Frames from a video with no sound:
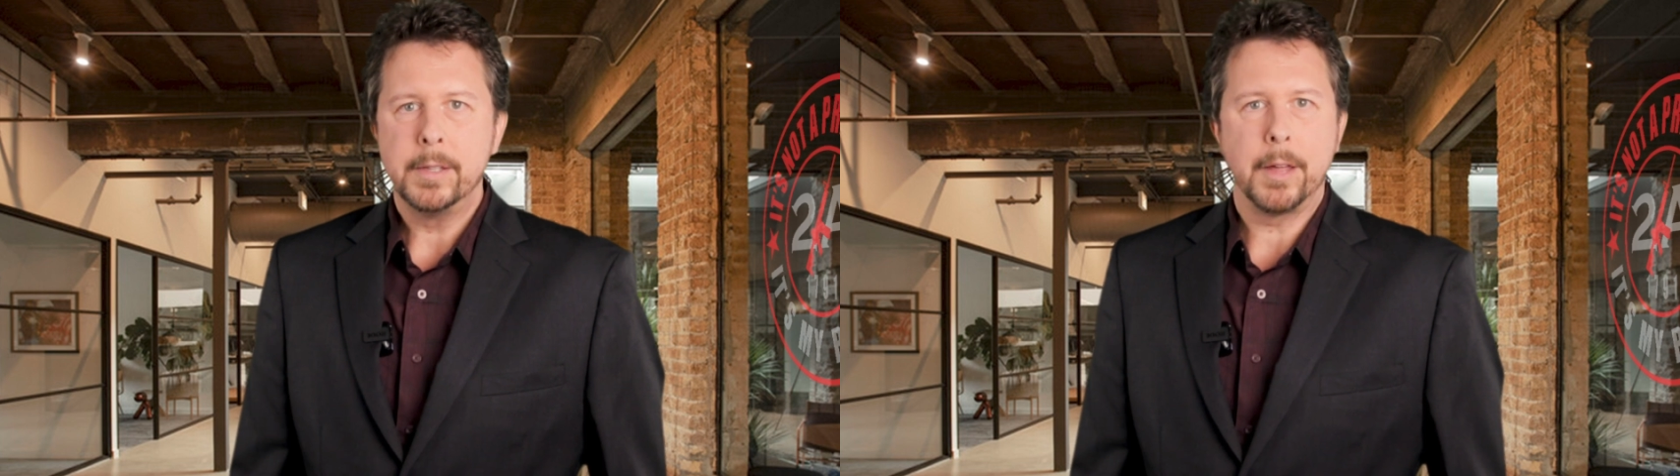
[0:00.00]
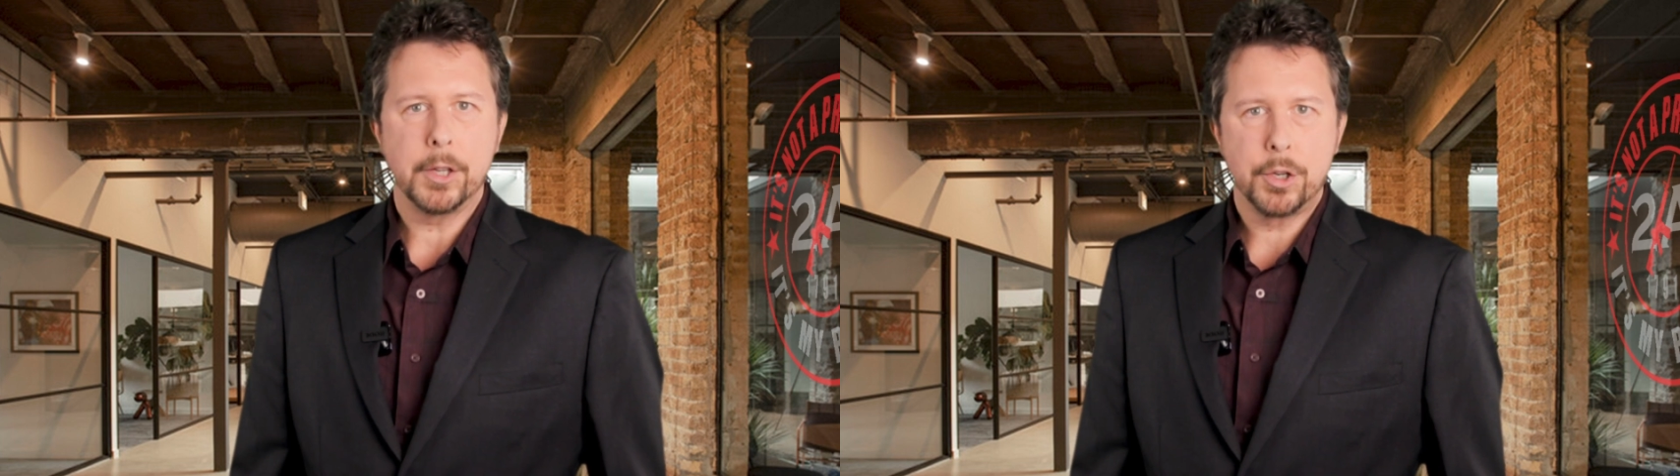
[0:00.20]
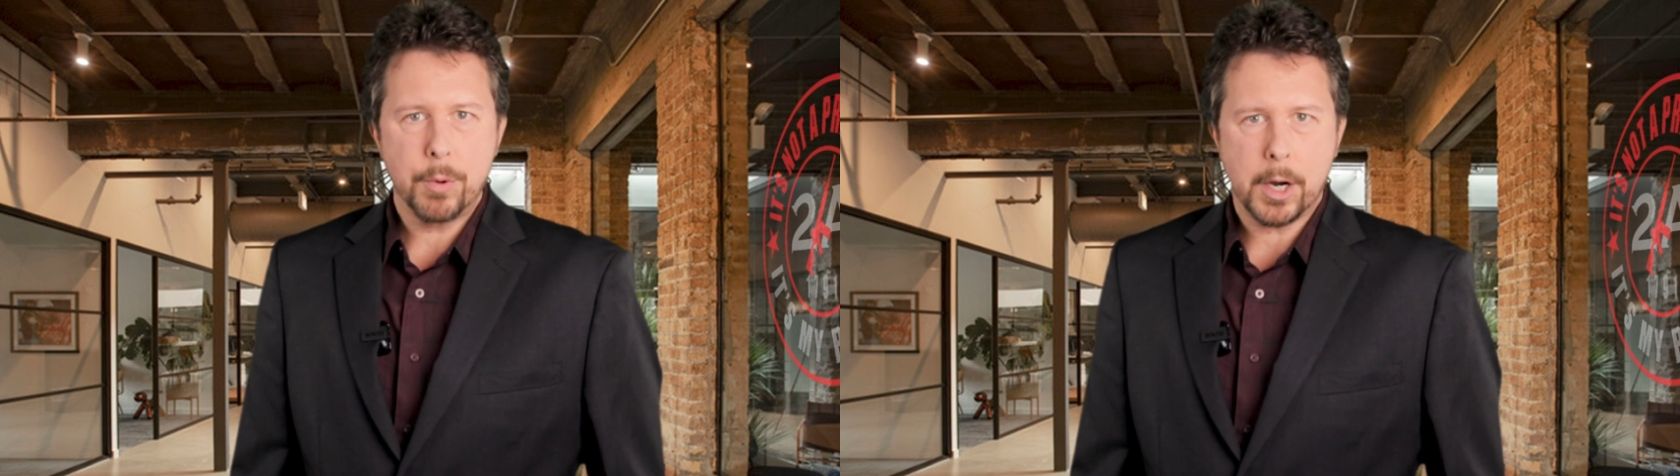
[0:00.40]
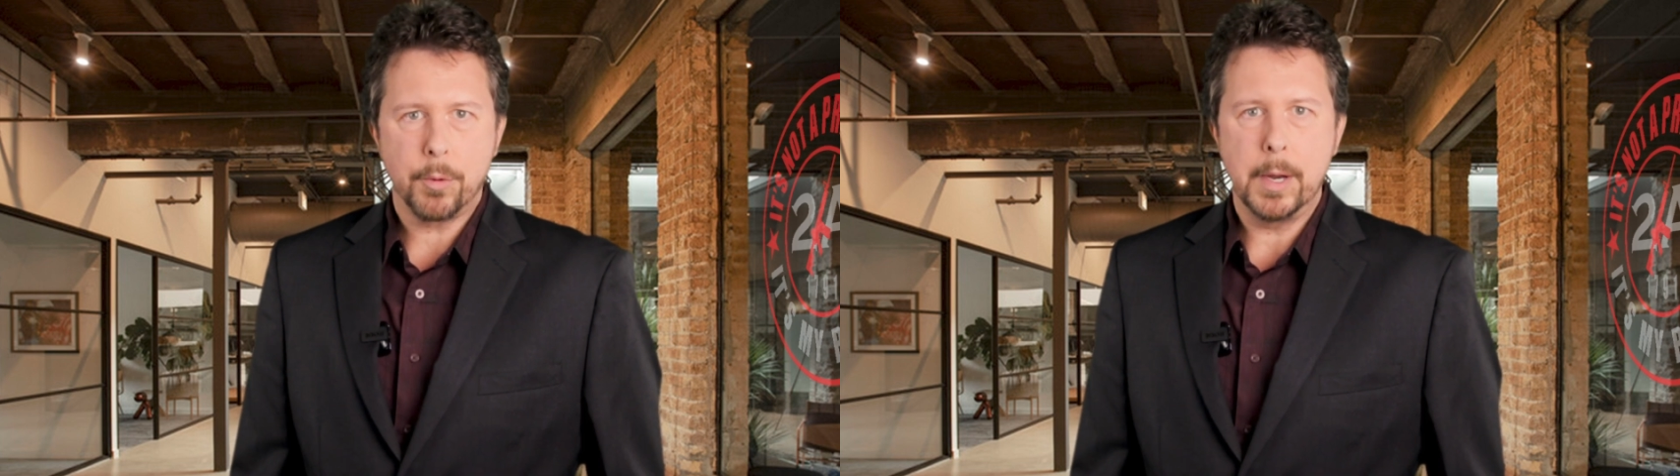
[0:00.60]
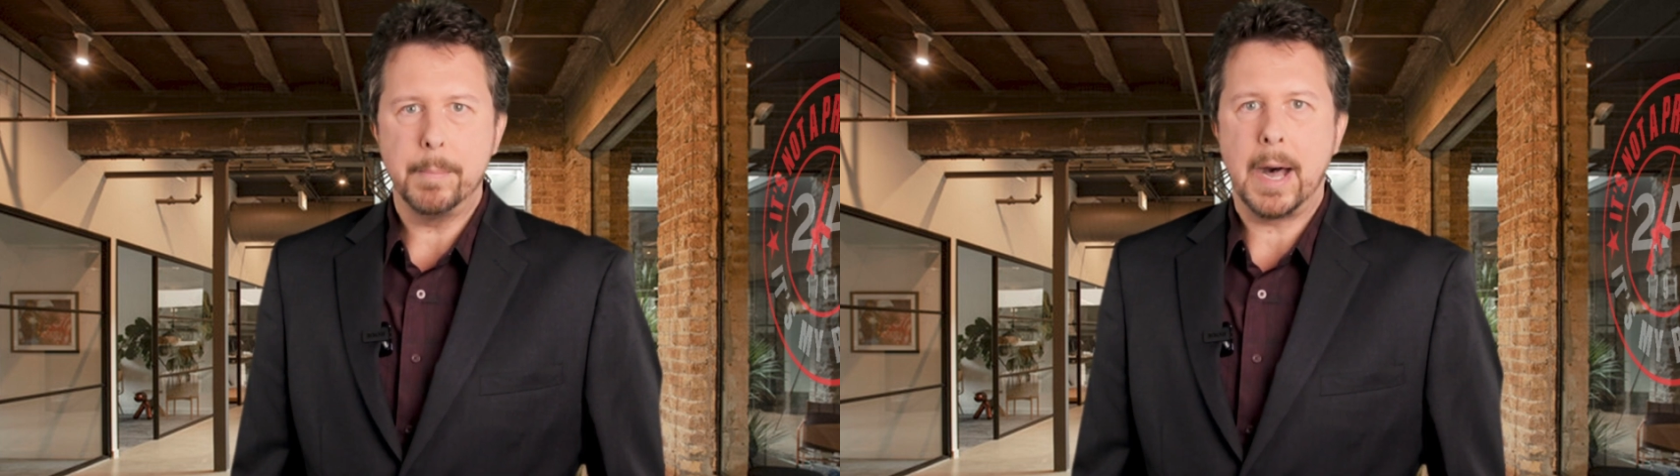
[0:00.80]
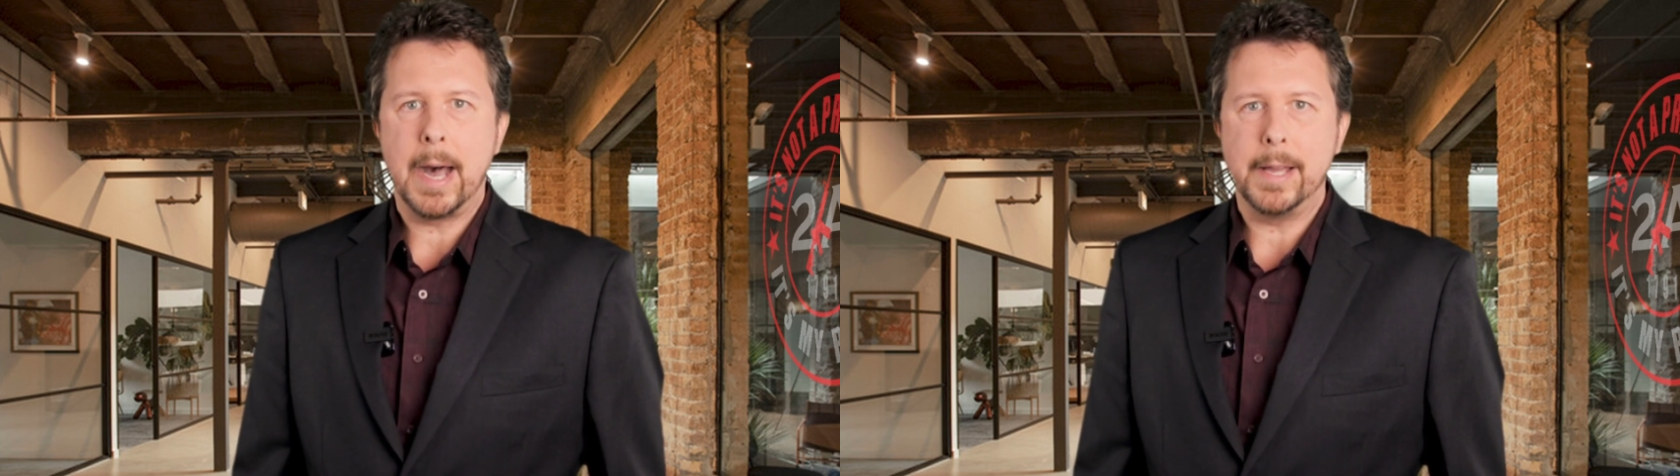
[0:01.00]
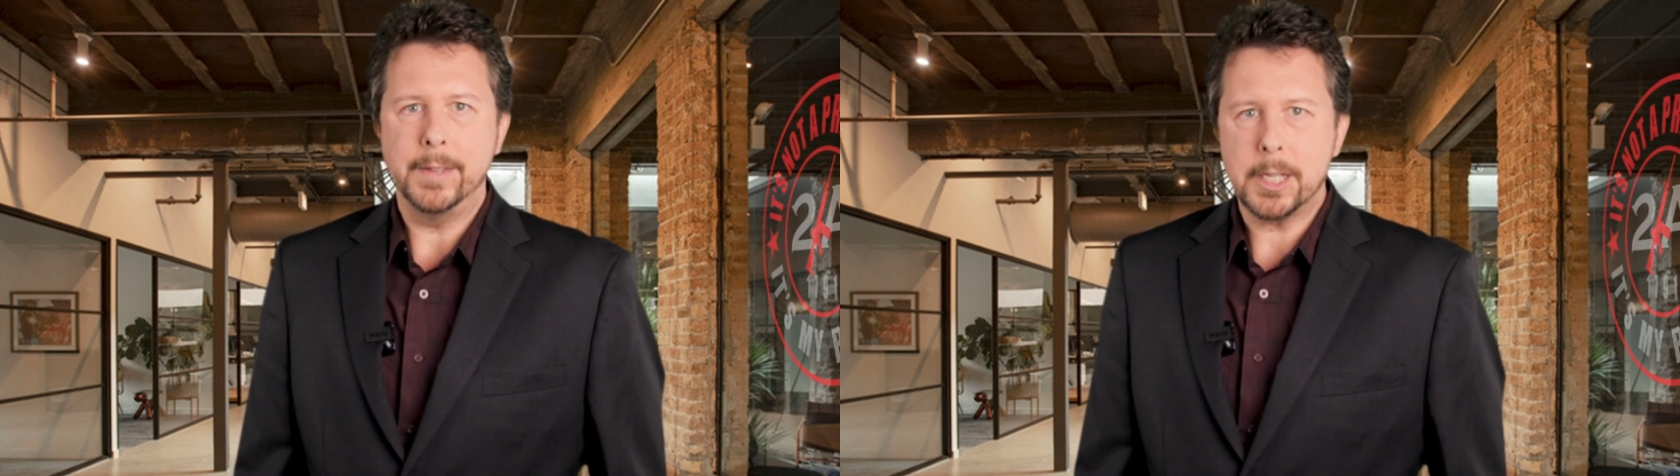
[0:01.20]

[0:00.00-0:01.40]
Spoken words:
Now, the trickery behind